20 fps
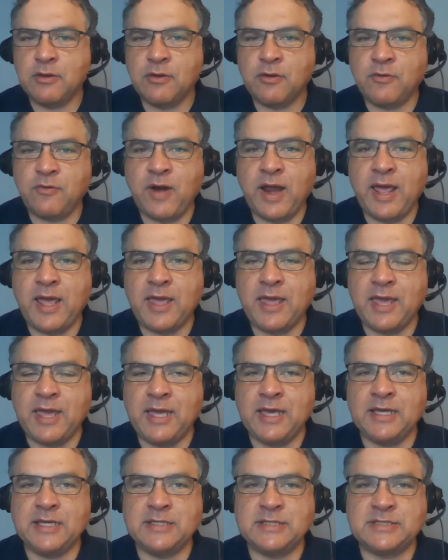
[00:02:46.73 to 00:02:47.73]
Craig
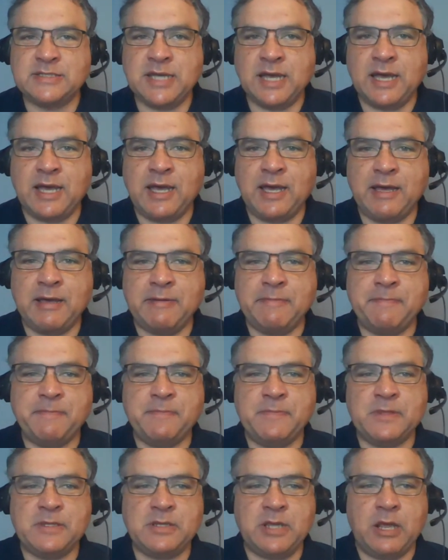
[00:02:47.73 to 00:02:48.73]
is, uh,
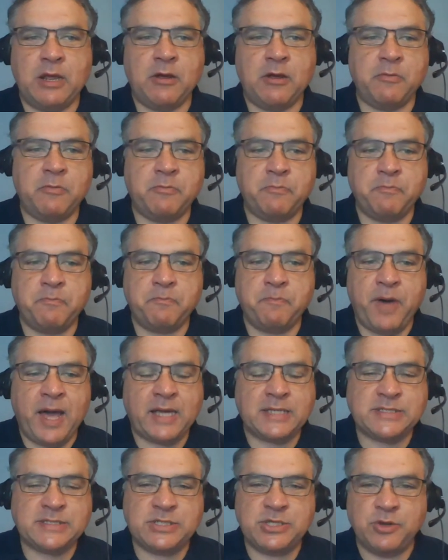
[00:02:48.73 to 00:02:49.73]
you know,
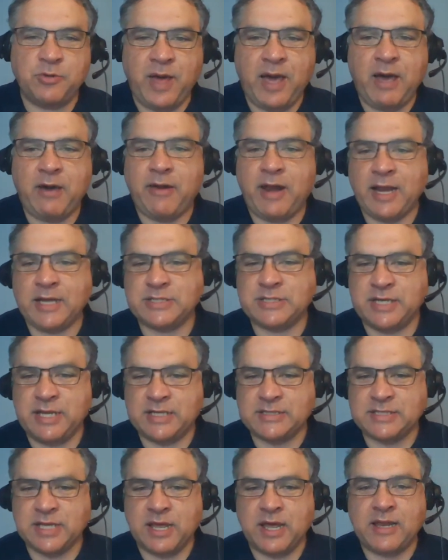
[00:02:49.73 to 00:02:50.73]
boxing you out. Actually, he
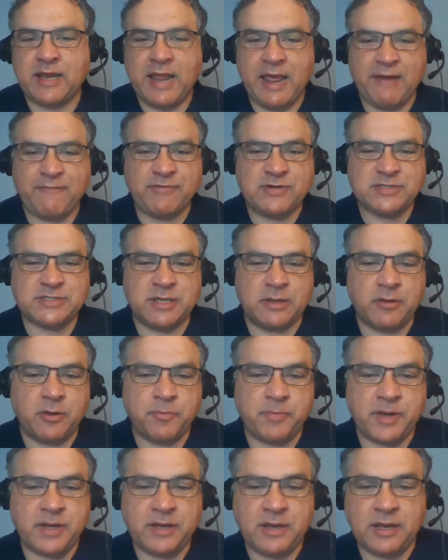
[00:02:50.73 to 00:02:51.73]
hasn't gotten every single
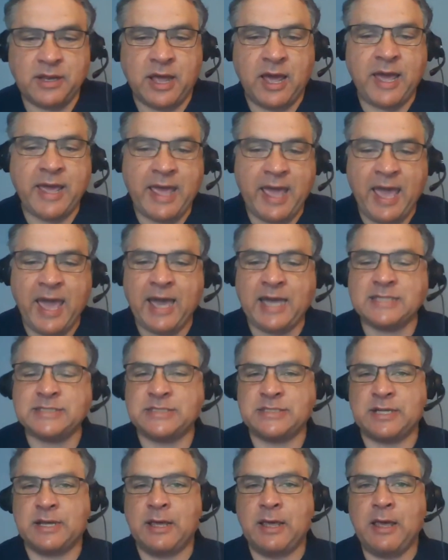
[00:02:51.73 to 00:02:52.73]
one, but I
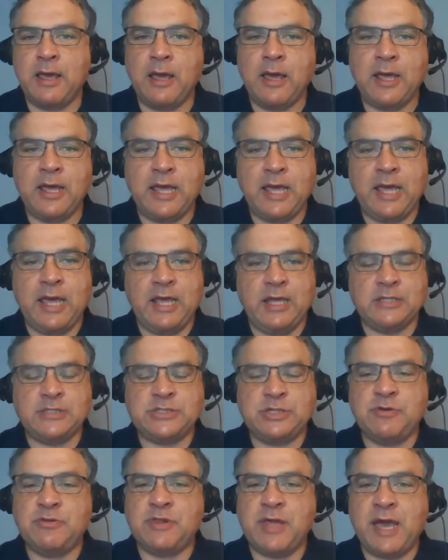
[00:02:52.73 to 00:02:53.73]
asked in
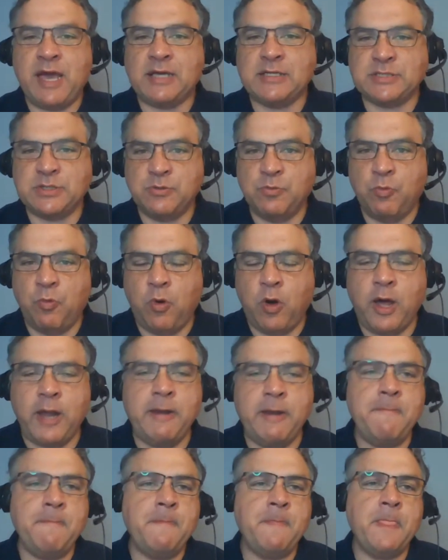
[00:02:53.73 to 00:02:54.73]

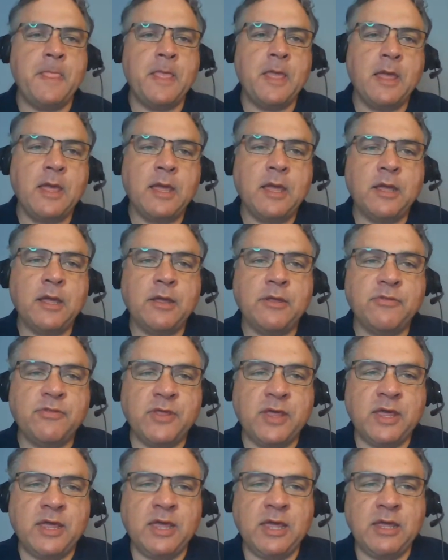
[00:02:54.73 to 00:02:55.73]
2001,
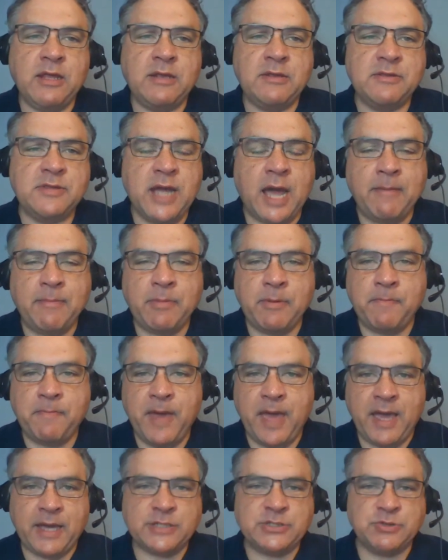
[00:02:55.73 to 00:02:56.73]
the
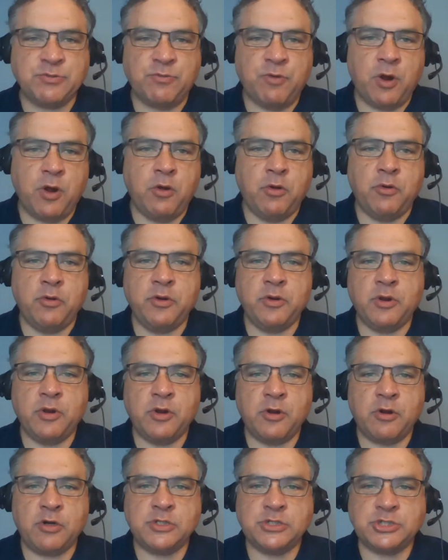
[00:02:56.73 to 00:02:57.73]
Diamondbacks rode
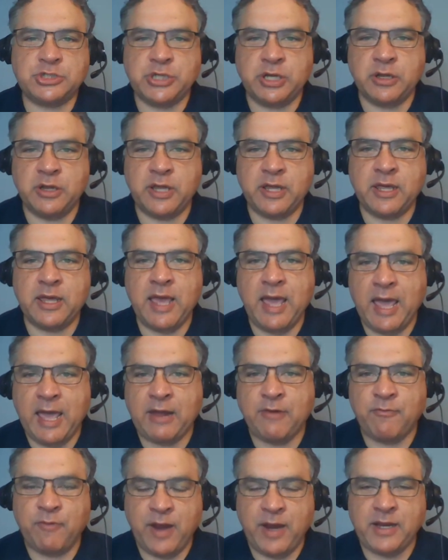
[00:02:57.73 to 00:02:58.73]
Curt Schilling
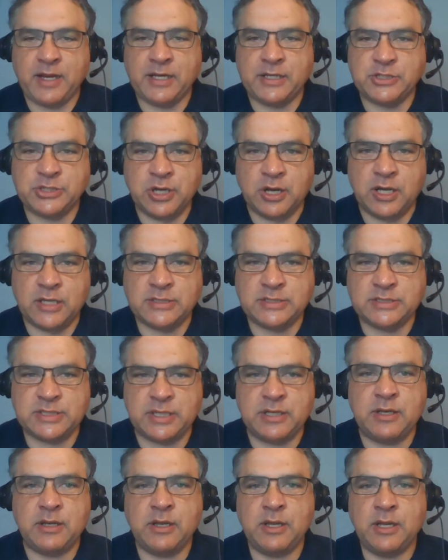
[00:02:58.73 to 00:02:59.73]
and Randy
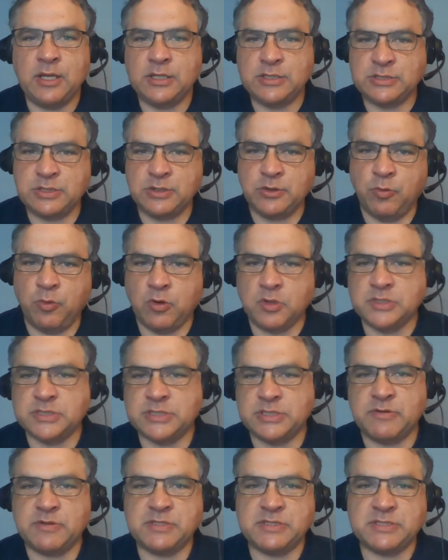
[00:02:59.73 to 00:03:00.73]
Johnson to the World
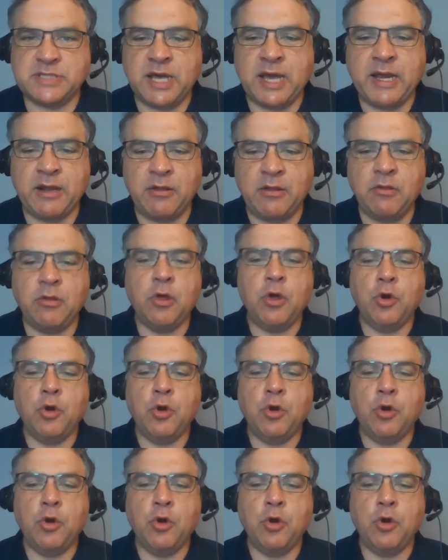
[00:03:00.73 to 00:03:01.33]
Series title.